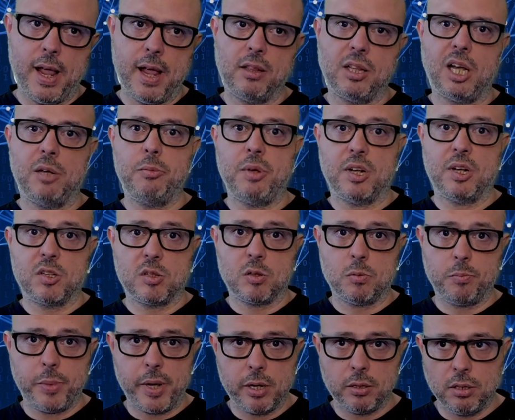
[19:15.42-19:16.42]
and I'm
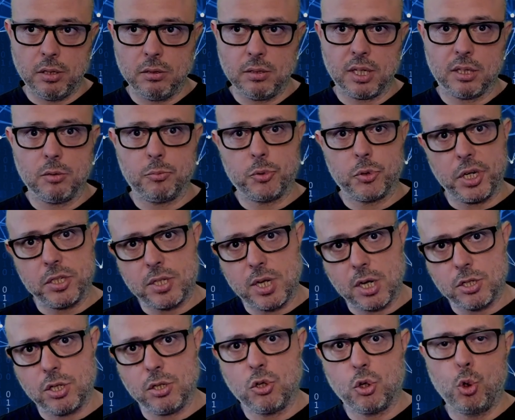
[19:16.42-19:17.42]
expecting that the price
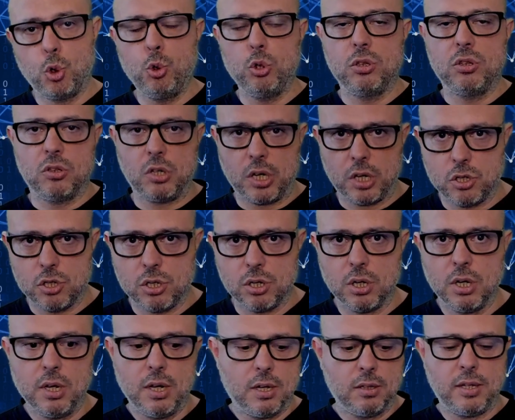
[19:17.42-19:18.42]
action could
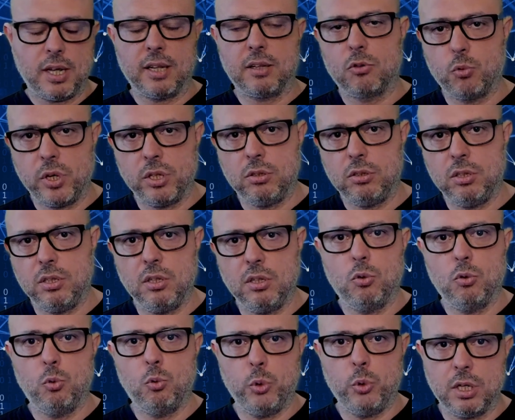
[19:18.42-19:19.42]
touch that
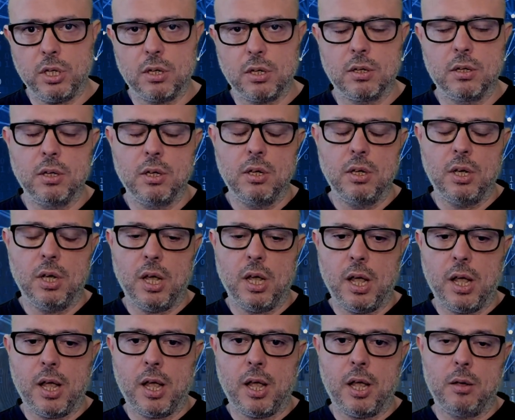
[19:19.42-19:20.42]
20 week
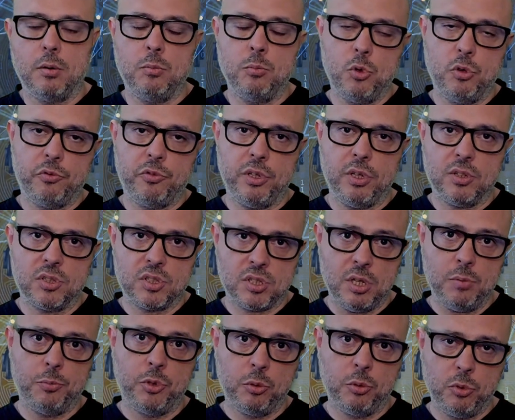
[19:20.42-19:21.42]
uh, moving
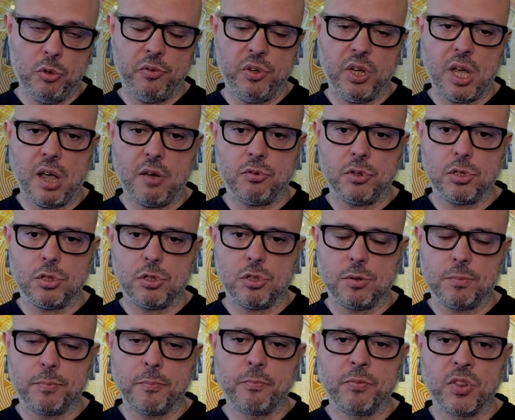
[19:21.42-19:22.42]
simple moving
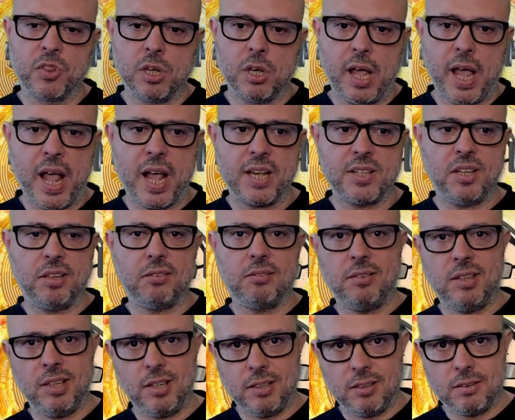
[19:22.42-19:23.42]
average as
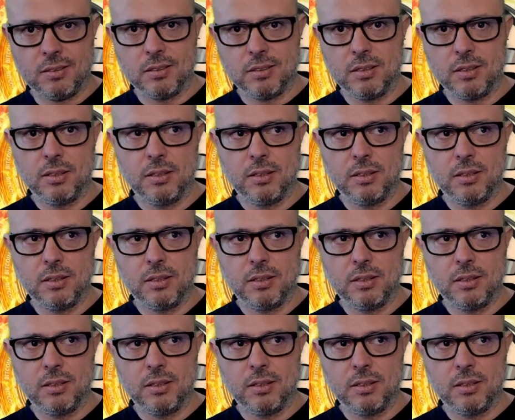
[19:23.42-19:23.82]
it did